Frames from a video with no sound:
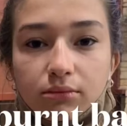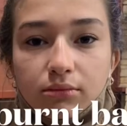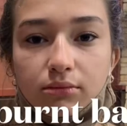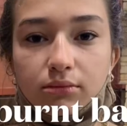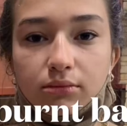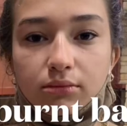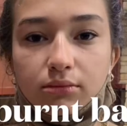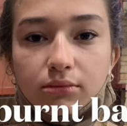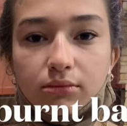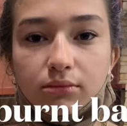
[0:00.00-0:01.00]

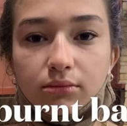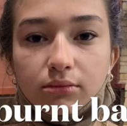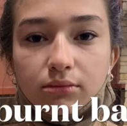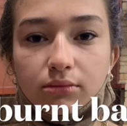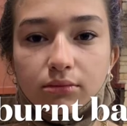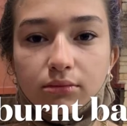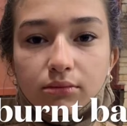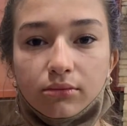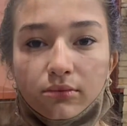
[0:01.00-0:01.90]
(no one is talking)